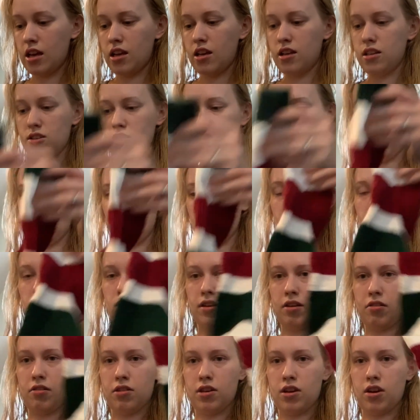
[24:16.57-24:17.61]
So
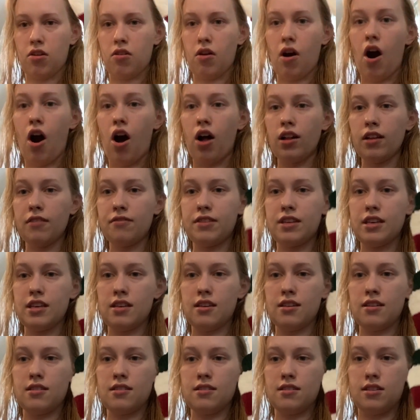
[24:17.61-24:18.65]
there you go. All of
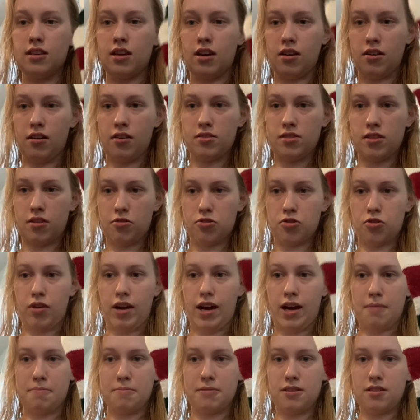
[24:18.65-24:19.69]
these yarns are
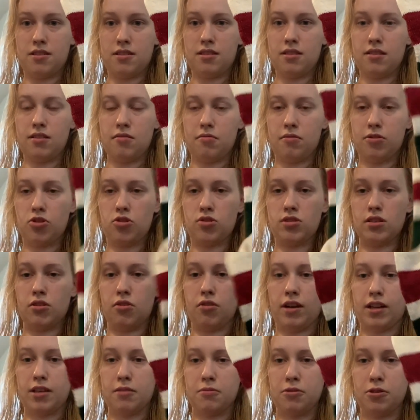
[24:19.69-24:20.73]
scraps, which is
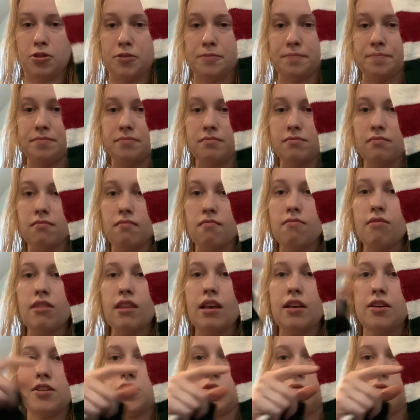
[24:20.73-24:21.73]
incredible. So